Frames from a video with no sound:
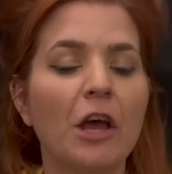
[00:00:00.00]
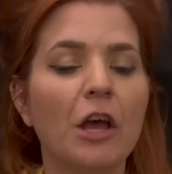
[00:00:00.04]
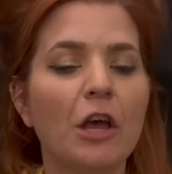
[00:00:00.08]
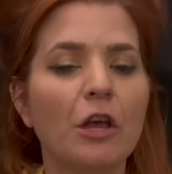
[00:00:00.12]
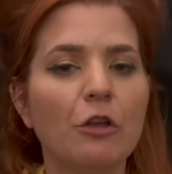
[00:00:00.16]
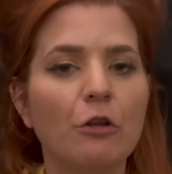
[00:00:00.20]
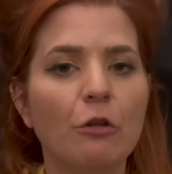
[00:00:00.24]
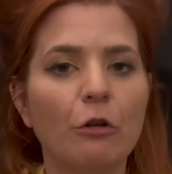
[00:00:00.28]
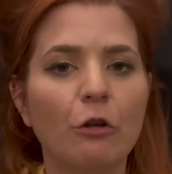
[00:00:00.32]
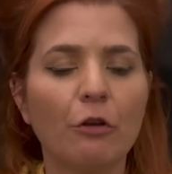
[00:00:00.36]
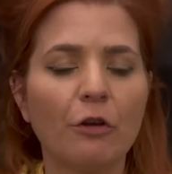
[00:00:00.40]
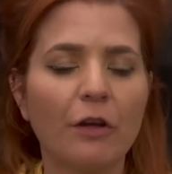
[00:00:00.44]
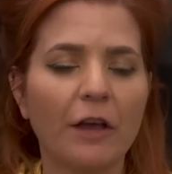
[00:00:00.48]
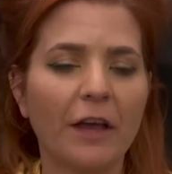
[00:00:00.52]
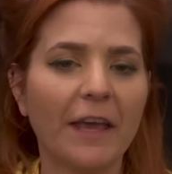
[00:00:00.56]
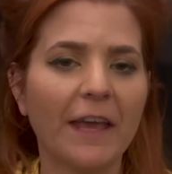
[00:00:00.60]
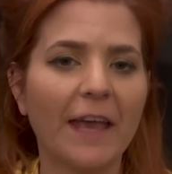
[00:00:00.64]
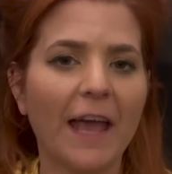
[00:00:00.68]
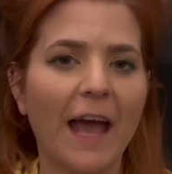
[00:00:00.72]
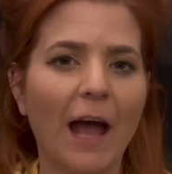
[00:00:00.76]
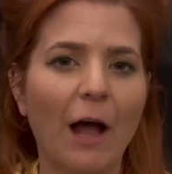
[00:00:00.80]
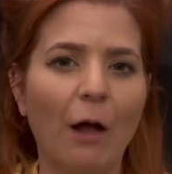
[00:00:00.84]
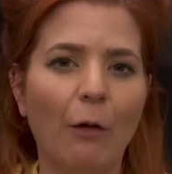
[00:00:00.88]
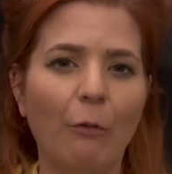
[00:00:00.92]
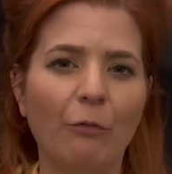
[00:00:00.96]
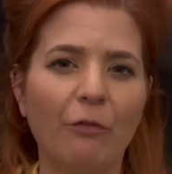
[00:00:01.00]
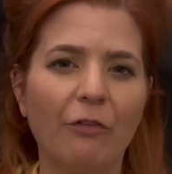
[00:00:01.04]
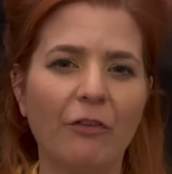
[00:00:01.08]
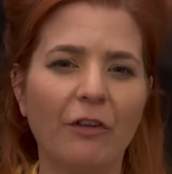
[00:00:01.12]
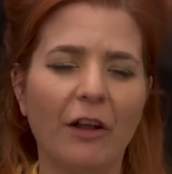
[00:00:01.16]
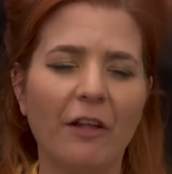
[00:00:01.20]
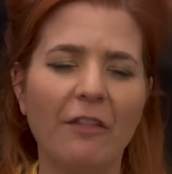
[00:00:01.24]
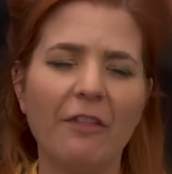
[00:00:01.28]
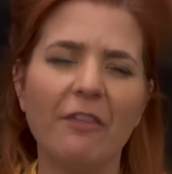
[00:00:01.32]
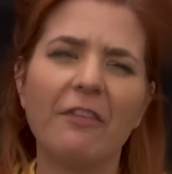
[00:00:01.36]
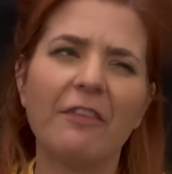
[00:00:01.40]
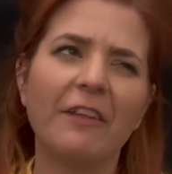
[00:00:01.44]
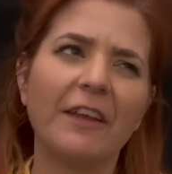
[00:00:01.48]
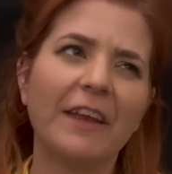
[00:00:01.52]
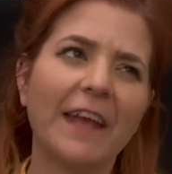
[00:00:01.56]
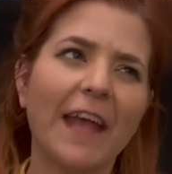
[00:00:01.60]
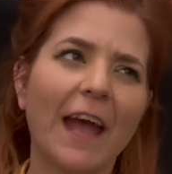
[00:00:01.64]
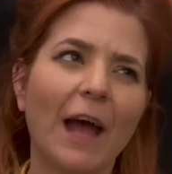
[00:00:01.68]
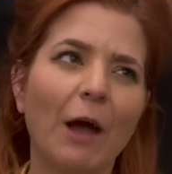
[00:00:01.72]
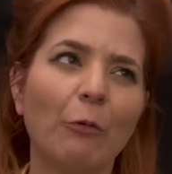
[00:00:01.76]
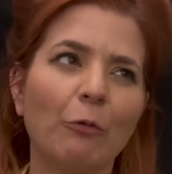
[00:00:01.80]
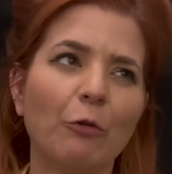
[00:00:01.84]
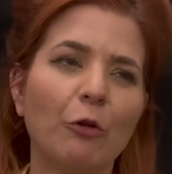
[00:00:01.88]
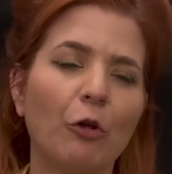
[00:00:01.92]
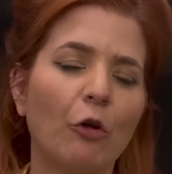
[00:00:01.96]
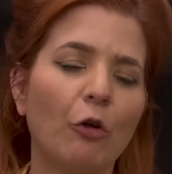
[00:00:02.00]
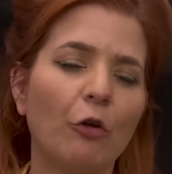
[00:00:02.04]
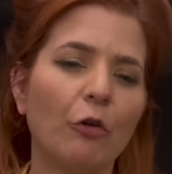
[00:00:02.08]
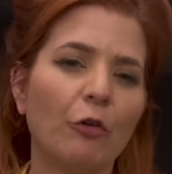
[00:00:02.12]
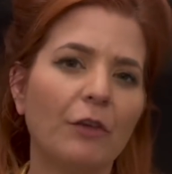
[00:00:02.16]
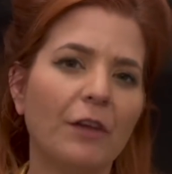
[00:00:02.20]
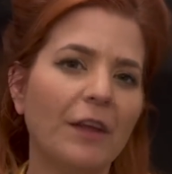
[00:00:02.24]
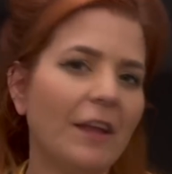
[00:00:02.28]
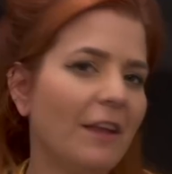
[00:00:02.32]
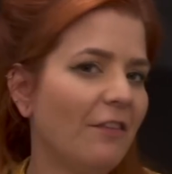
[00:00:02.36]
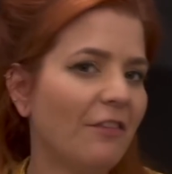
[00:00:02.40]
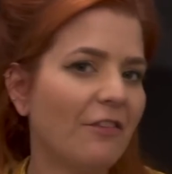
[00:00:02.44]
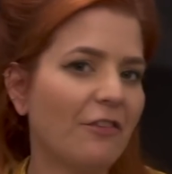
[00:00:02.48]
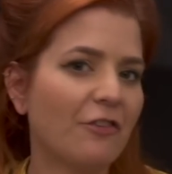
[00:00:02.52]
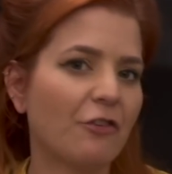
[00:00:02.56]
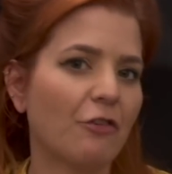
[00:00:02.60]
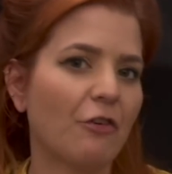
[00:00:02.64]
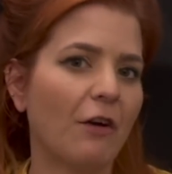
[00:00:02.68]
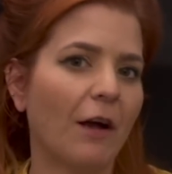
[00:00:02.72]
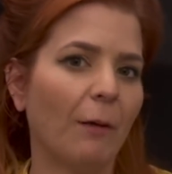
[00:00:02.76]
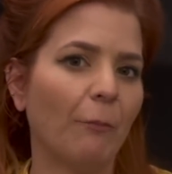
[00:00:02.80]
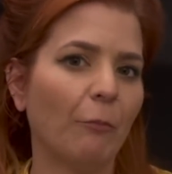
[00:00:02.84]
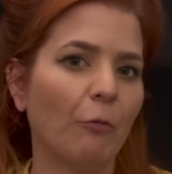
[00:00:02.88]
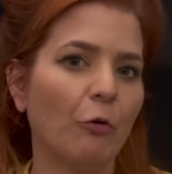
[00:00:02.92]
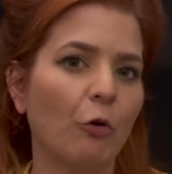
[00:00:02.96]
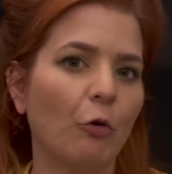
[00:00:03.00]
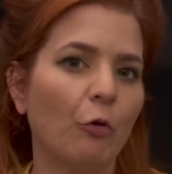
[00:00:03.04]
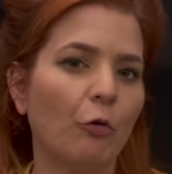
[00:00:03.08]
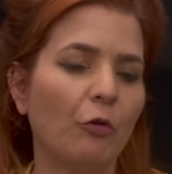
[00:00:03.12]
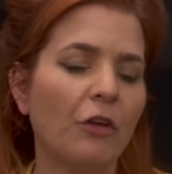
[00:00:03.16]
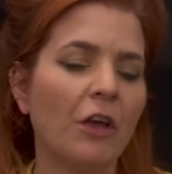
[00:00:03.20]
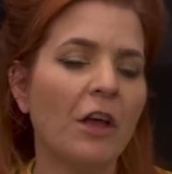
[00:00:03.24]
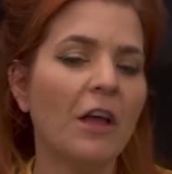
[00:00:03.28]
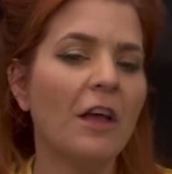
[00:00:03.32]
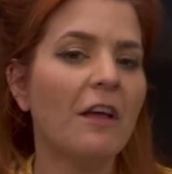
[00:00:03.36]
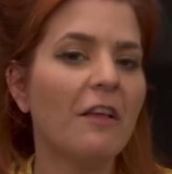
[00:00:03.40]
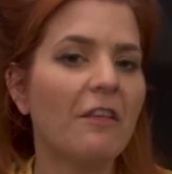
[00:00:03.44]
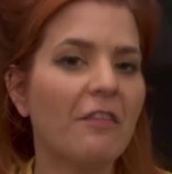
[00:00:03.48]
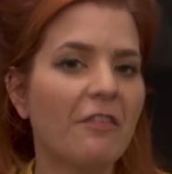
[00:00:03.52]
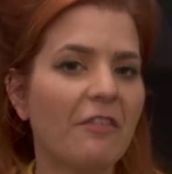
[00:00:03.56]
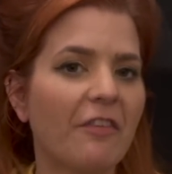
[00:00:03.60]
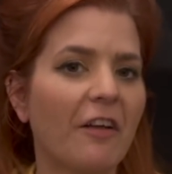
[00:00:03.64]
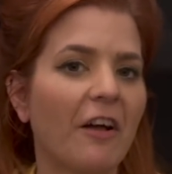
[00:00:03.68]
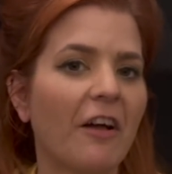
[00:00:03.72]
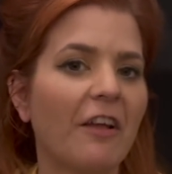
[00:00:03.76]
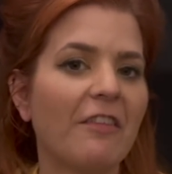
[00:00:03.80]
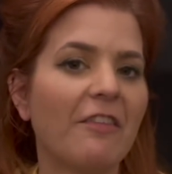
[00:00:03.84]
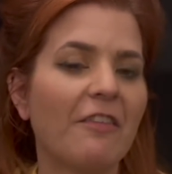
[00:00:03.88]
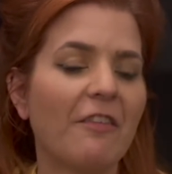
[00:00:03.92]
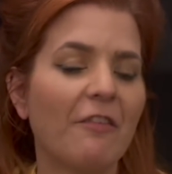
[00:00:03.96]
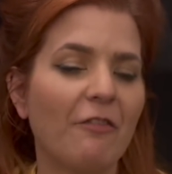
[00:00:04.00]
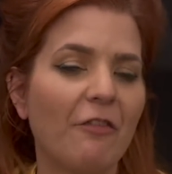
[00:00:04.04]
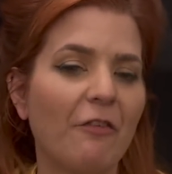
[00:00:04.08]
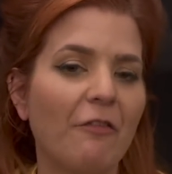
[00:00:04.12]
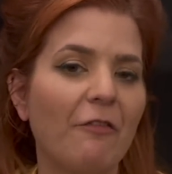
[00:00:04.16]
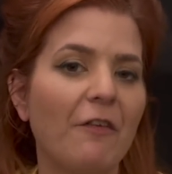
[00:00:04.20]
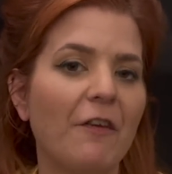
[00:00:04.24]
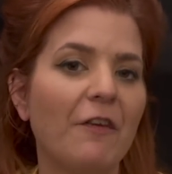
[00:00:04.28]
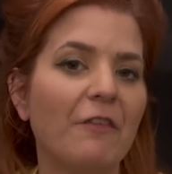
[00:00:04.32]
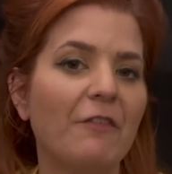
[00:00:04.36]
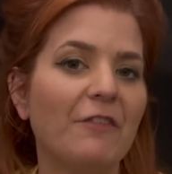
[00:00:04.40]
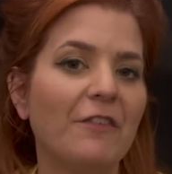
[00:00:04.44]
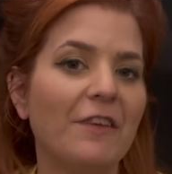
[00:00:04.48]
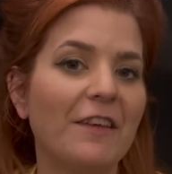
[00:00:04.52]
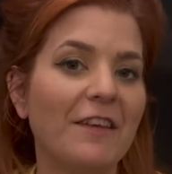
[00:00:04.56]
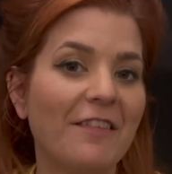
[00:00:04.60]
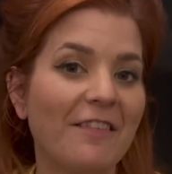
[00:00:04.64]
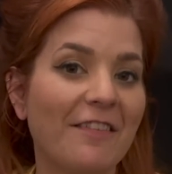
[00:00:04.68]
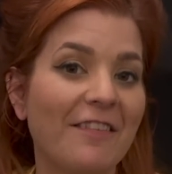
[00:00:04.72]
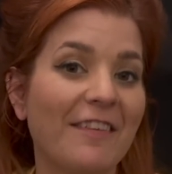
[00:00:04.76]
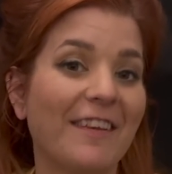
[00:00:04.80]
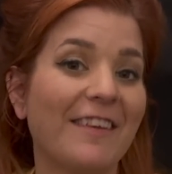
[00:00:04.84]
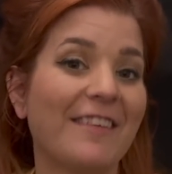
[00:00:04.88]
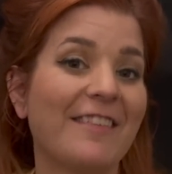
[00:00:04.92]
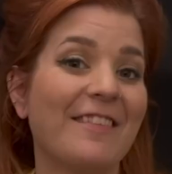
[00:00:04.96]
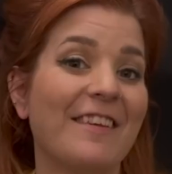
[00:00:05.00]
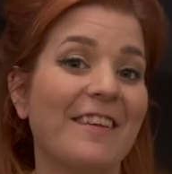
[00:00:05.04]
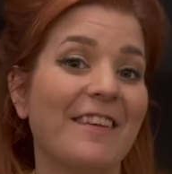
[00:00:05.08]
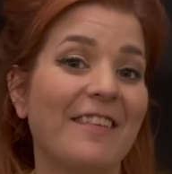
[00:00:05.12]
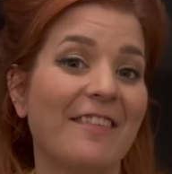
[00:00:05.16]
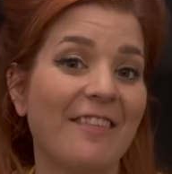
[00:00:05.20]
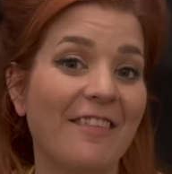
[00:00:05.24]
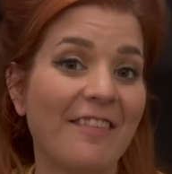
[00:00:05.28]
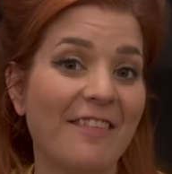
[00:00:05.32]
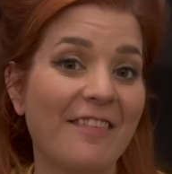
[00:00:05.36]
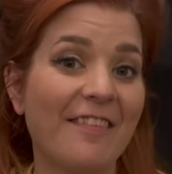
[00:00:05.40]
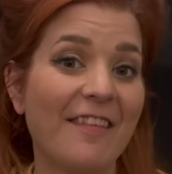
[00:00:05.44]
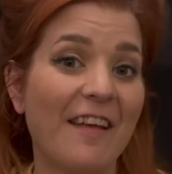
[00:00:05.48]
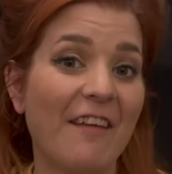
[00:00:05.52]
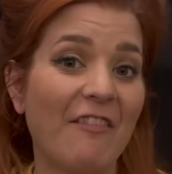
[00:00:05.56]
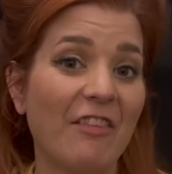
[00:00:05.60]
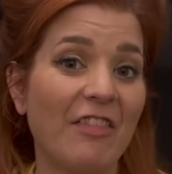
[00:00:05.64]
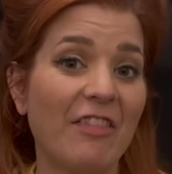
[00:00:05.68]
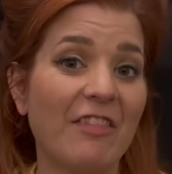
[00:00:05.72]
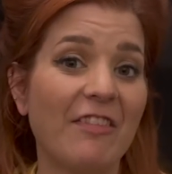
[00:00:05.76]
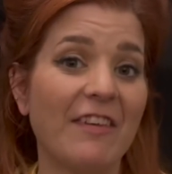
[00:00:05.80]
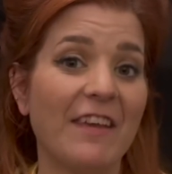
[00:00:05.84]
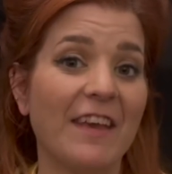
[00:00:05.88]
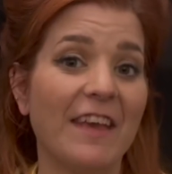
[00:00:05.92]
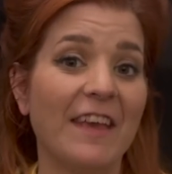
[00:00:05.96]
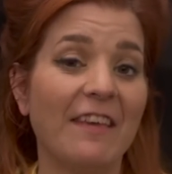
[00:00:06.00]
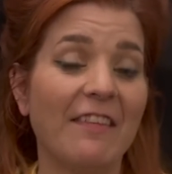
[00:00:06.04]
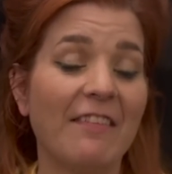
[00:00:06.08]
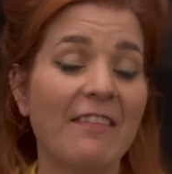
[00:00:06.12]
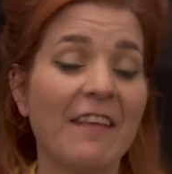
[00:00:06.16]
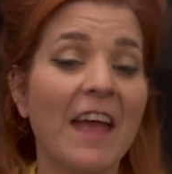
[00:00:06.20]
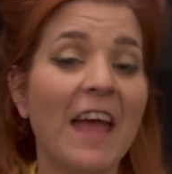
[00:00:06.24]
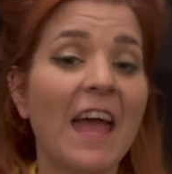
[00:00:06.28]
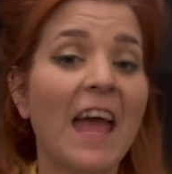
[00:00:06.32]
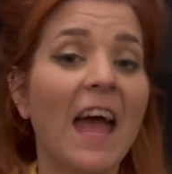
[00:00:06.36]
you look at accounts like, there's an account on Instagram called Sights of the 50s, 60s and 70s,